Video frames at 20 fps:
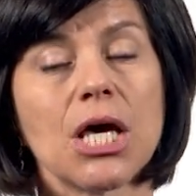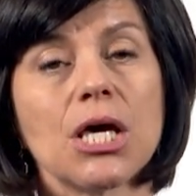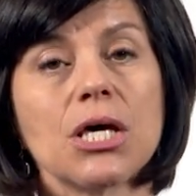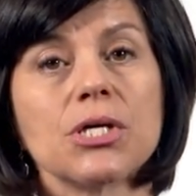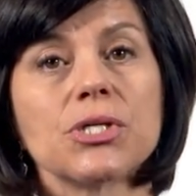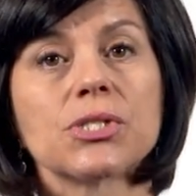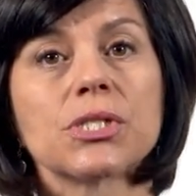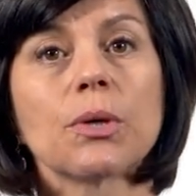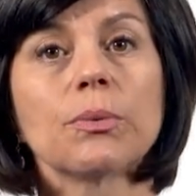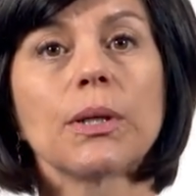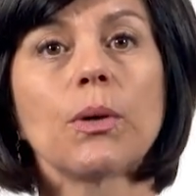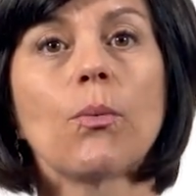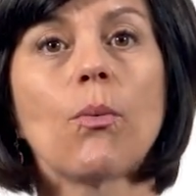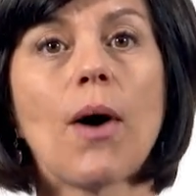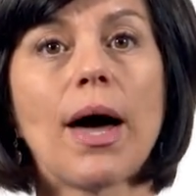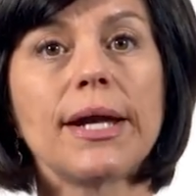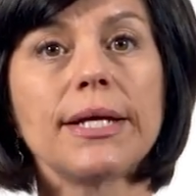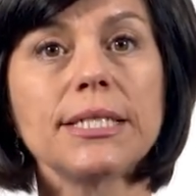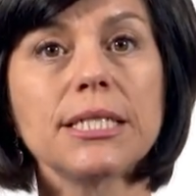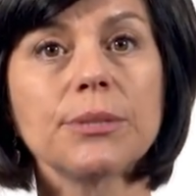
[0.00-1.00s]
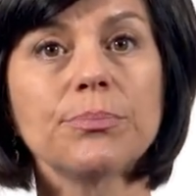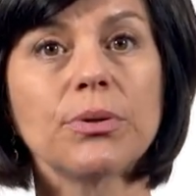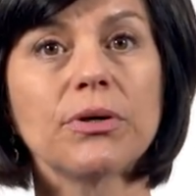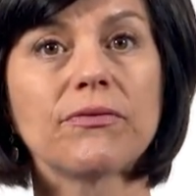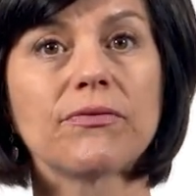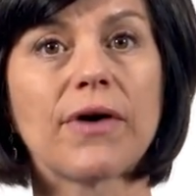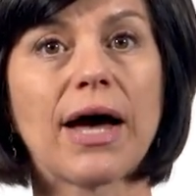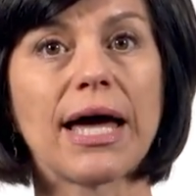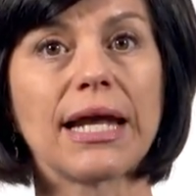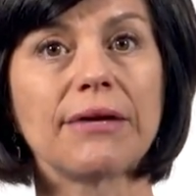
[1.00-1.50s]
so we wanted to
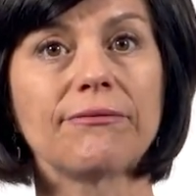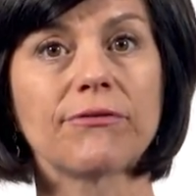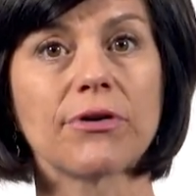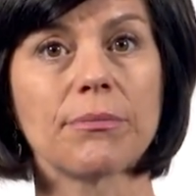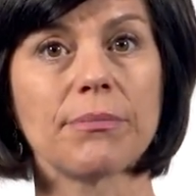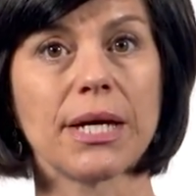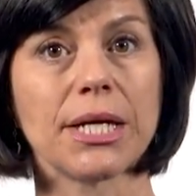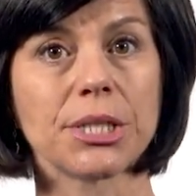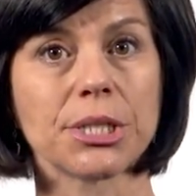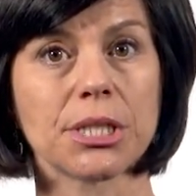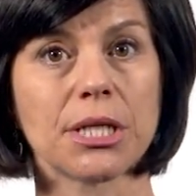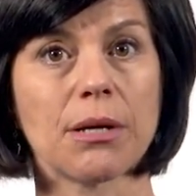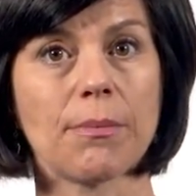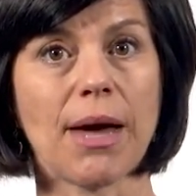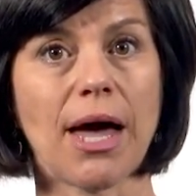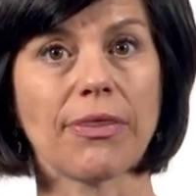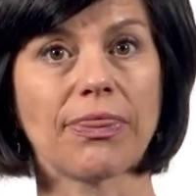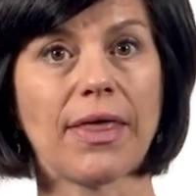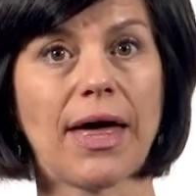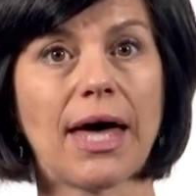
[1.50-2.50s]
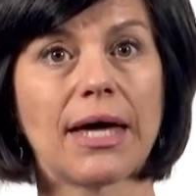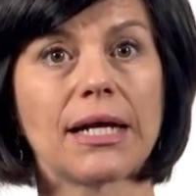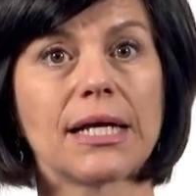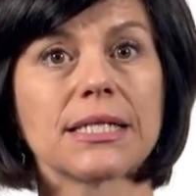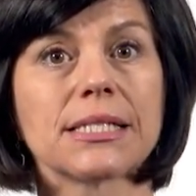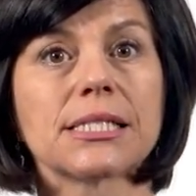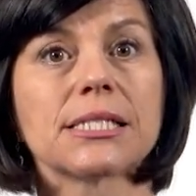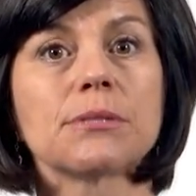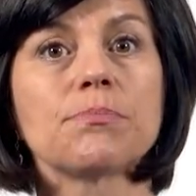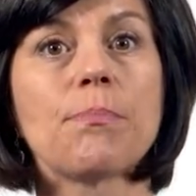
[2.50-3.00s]
provide information about that,
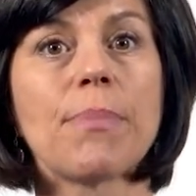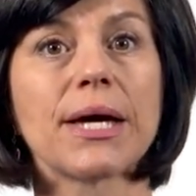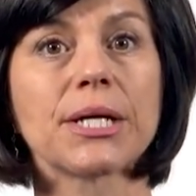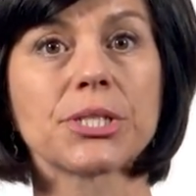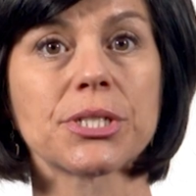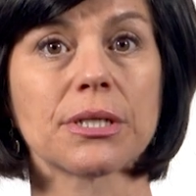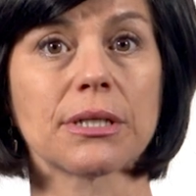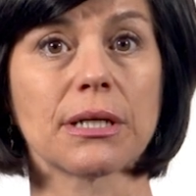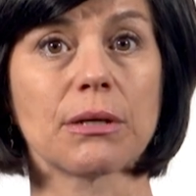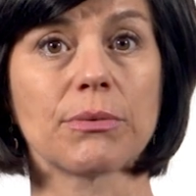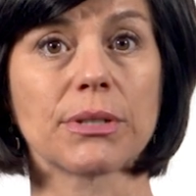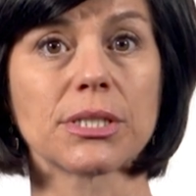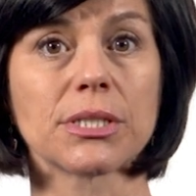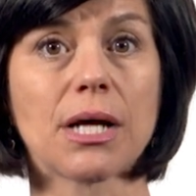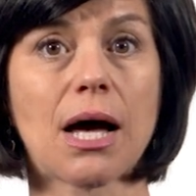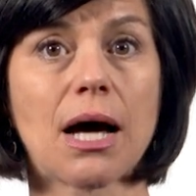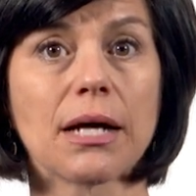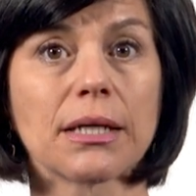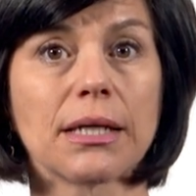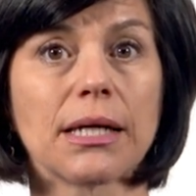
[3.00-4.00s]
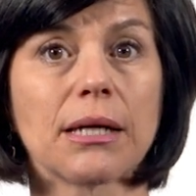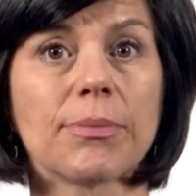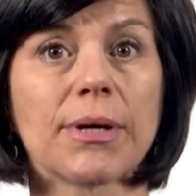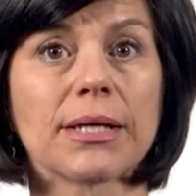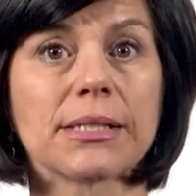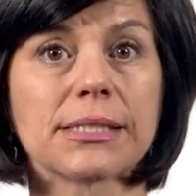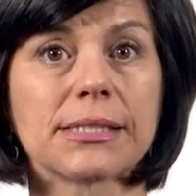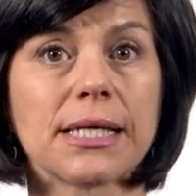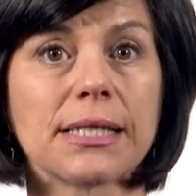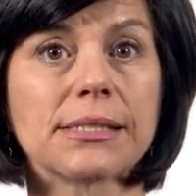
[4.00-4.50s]
especially when talking
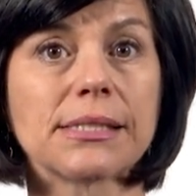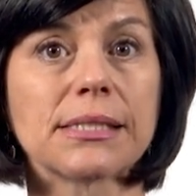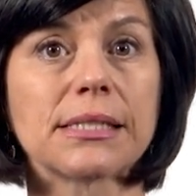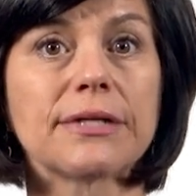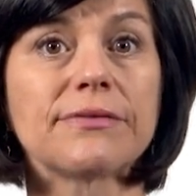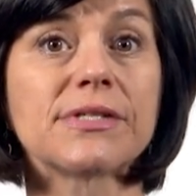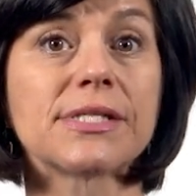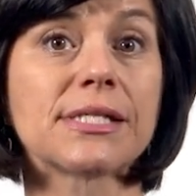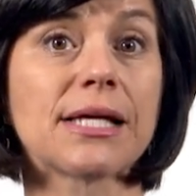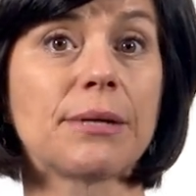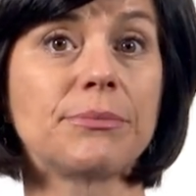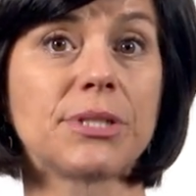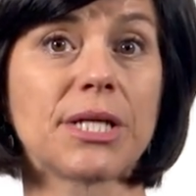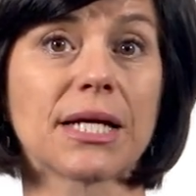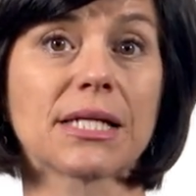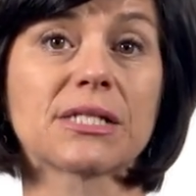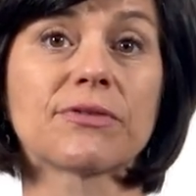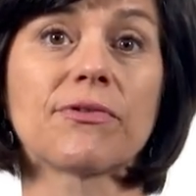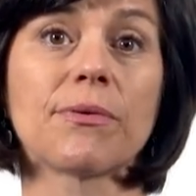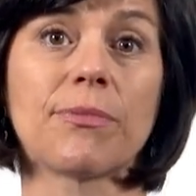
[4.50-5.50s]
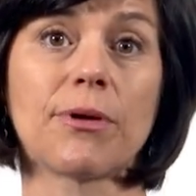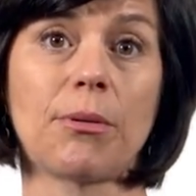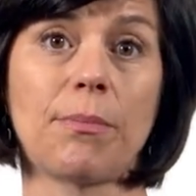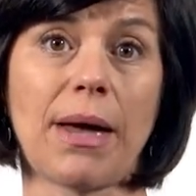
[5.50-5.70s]
about sensitive subjects from their